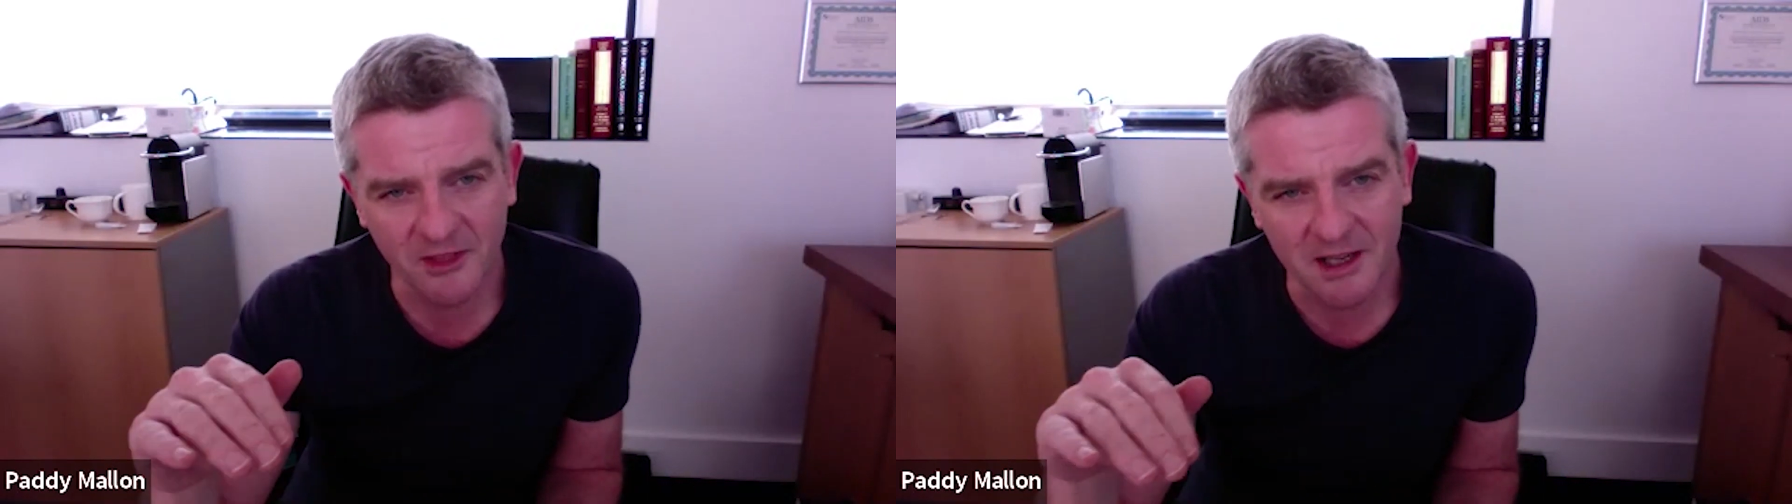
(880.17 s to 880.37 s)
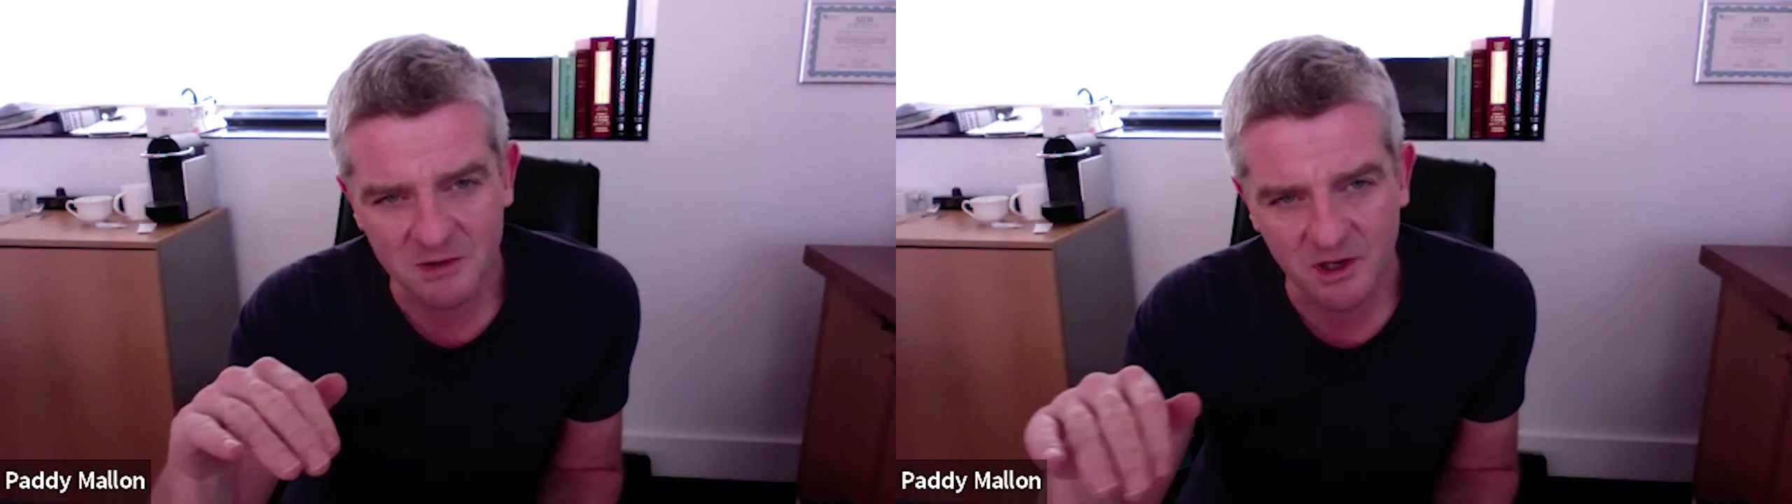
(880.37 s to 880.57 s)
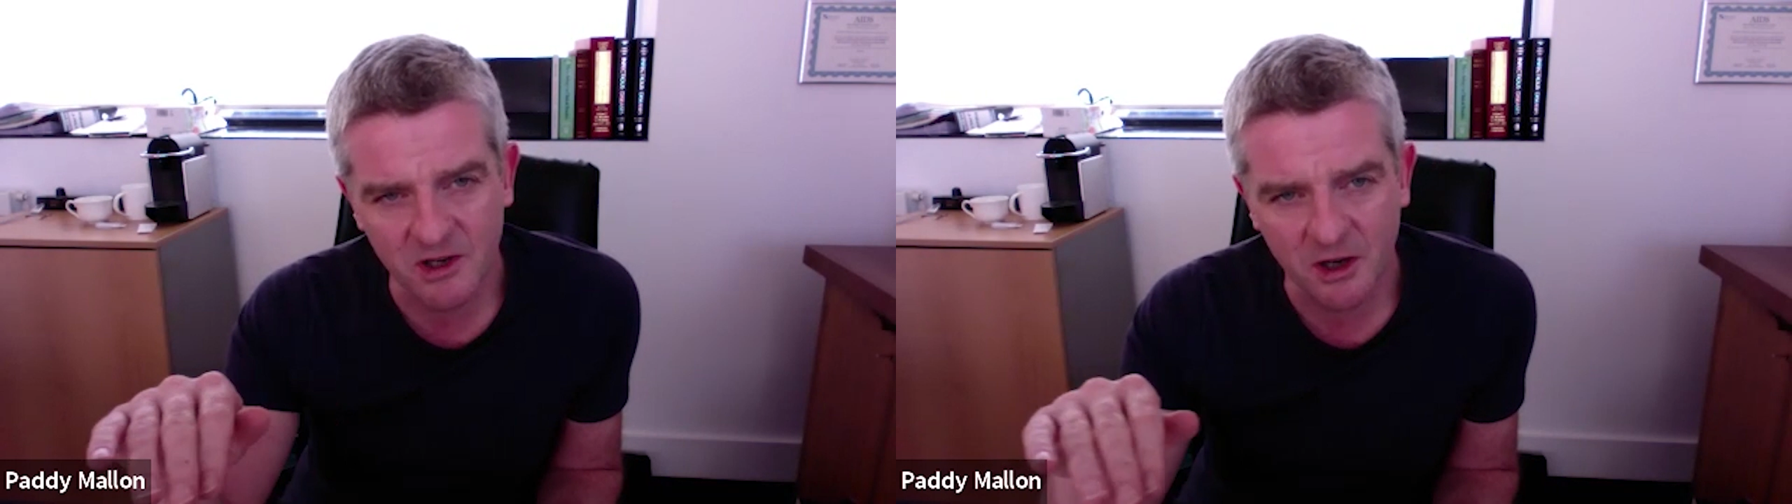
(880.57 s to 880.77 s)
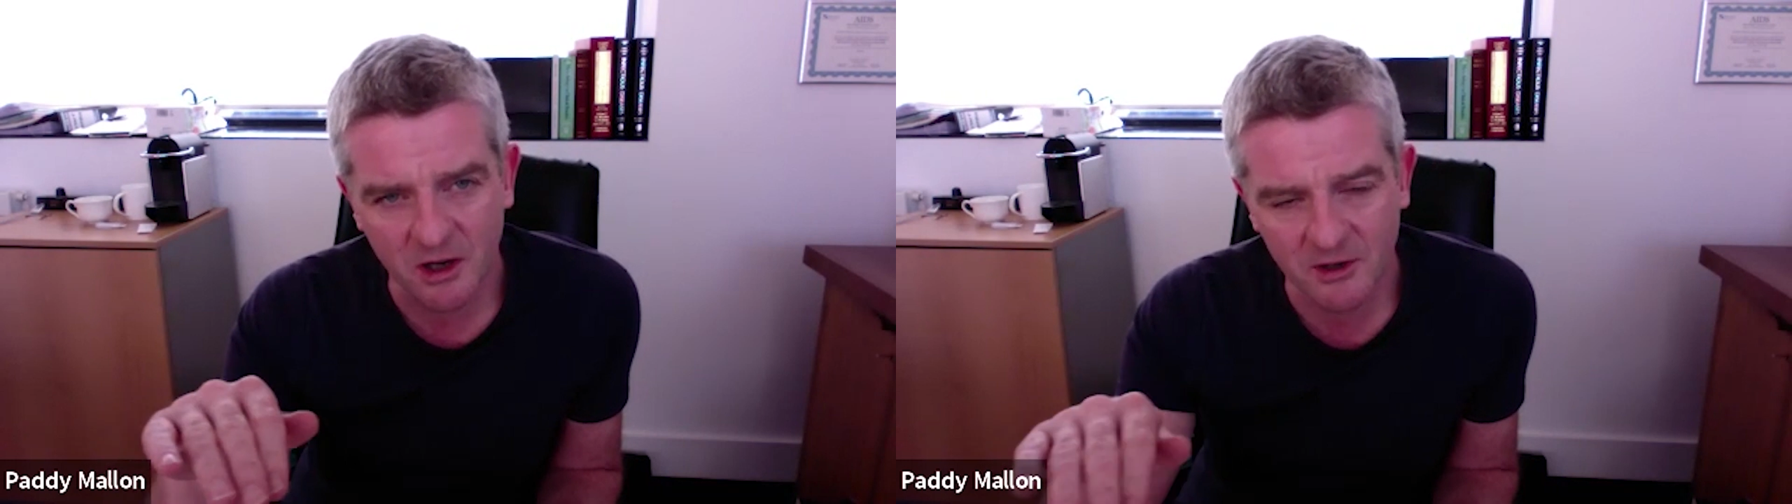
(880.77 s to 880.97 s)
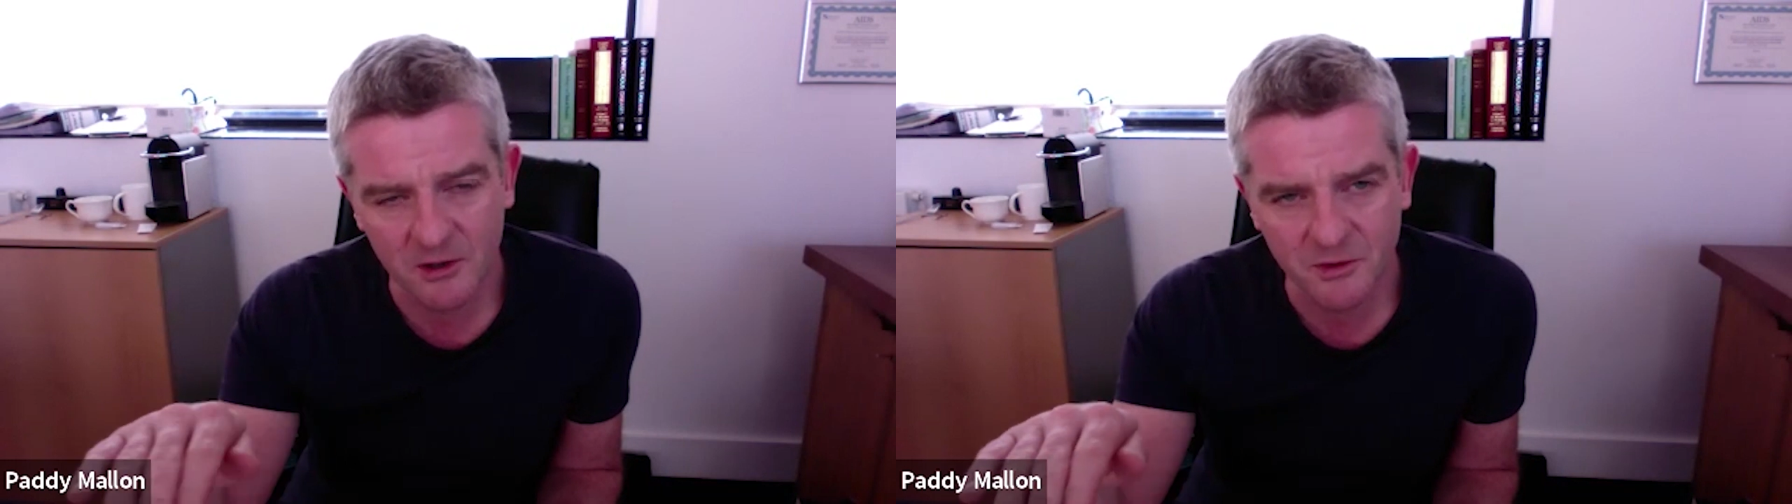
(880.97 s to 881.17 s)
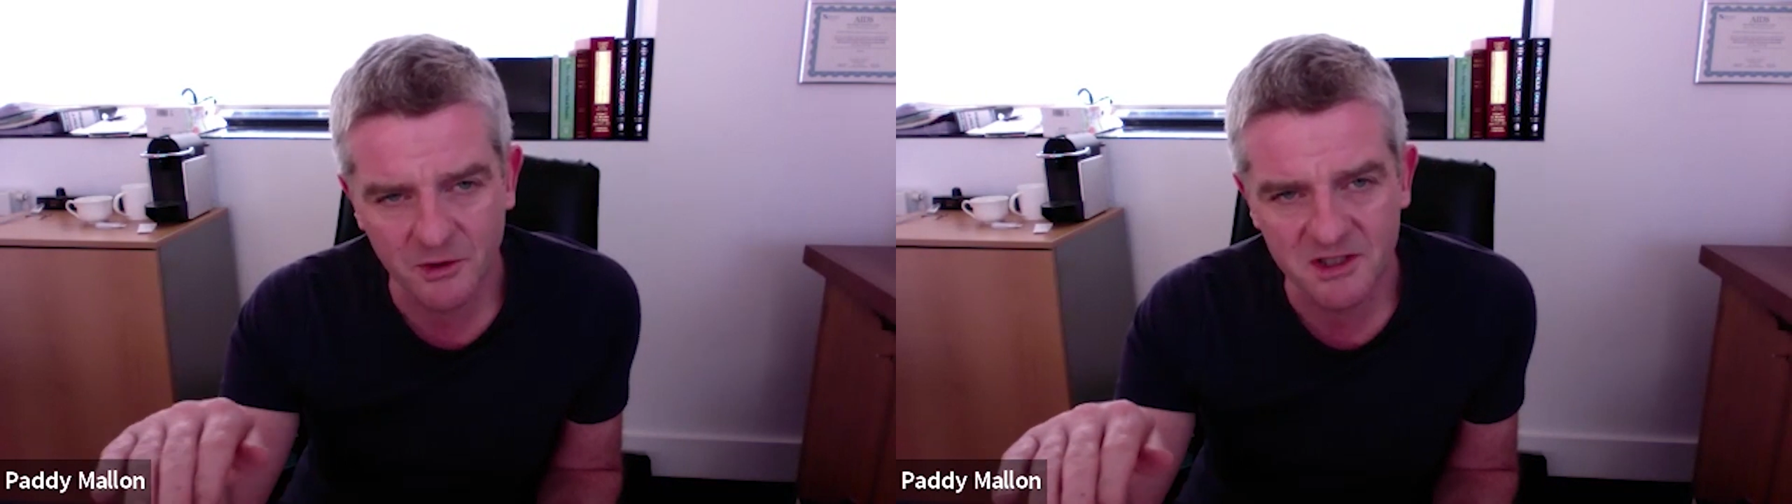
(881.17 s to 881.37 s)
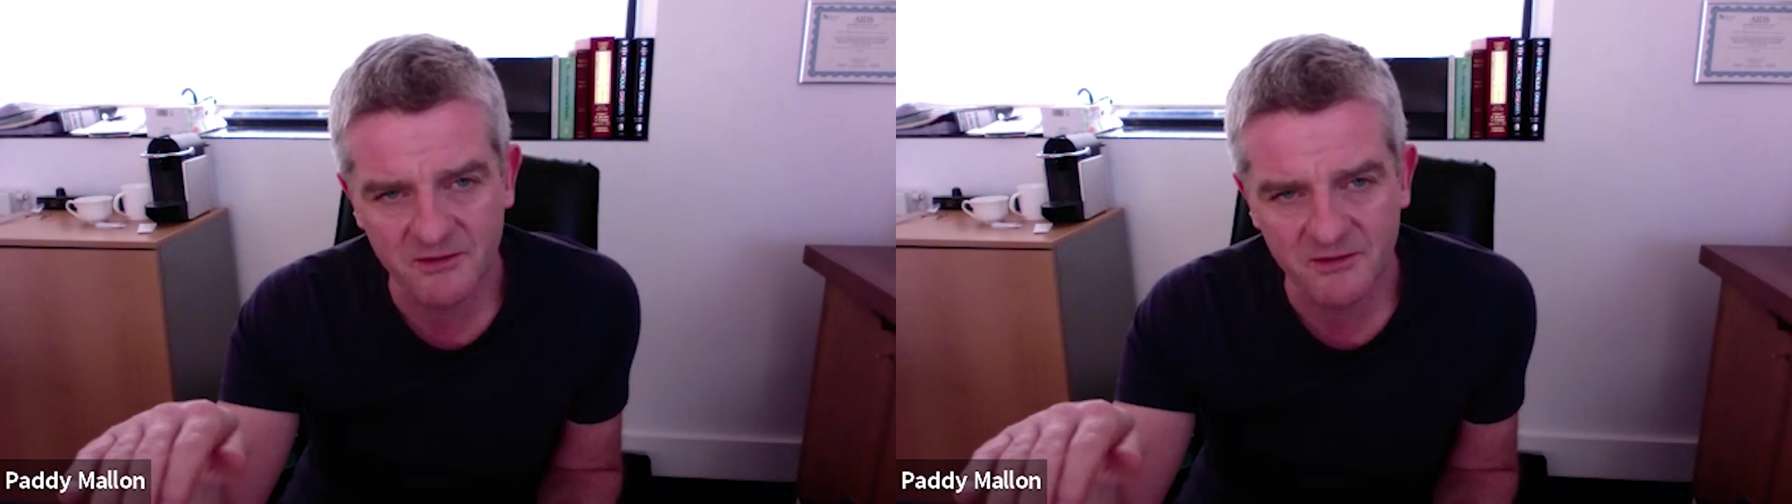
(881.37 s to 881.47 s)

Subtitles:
that sort of novel approach